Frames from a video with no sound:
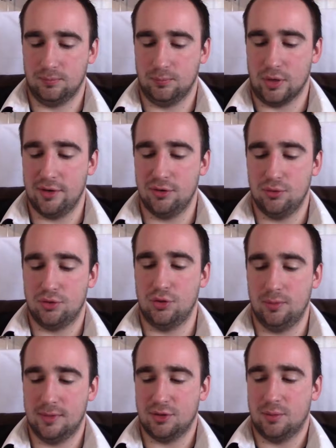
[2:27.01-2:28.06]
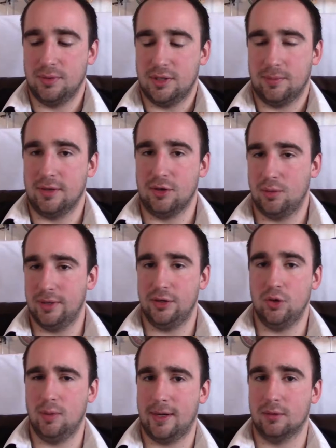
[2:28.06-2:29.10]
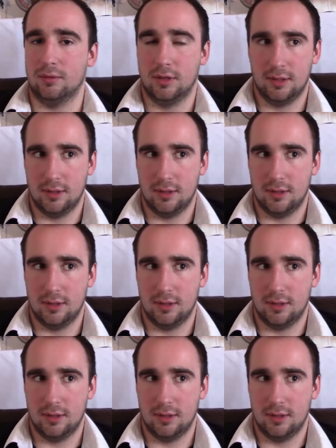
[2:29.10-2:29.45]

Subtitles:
brand new tomb has opened up that nobody knew about.